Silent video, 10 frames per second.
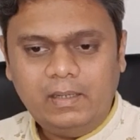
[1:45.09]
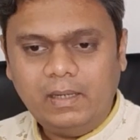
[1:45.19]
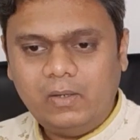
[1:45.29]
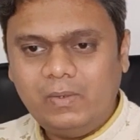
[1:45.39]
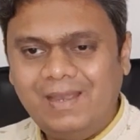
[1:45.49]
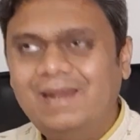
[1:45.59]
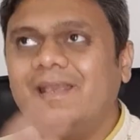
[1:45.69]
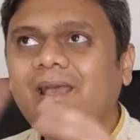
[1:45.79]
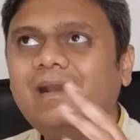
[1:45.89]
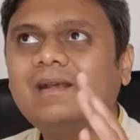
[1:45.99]
Now,
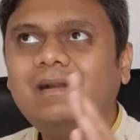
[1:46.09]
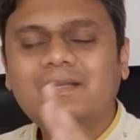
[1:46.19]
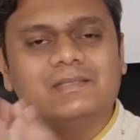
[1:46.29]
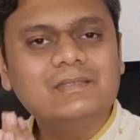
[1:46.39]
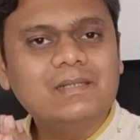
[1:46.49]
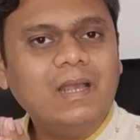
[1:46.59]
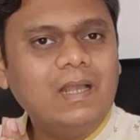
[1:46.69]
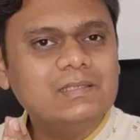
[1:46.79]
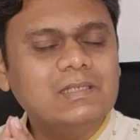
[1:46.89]
any air conditioner has